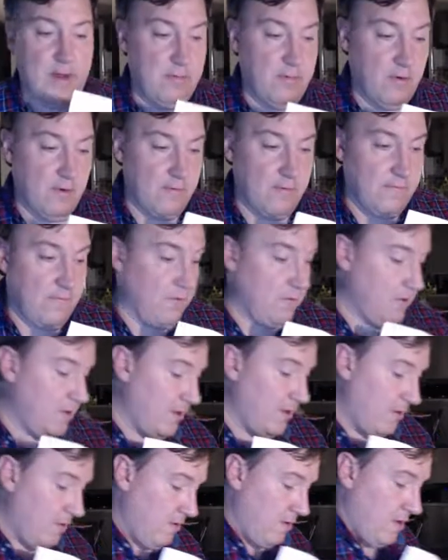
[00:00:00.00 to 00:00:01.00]

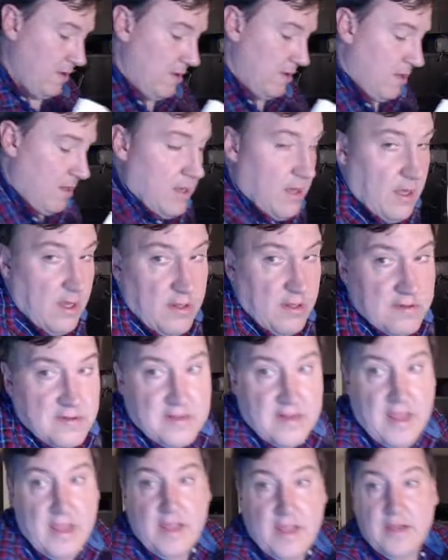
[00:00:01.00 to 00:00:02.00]
portfolio. I'll
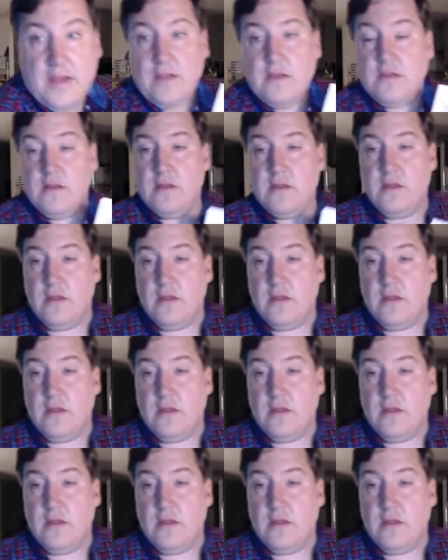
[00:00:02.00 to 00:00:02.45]
scan it.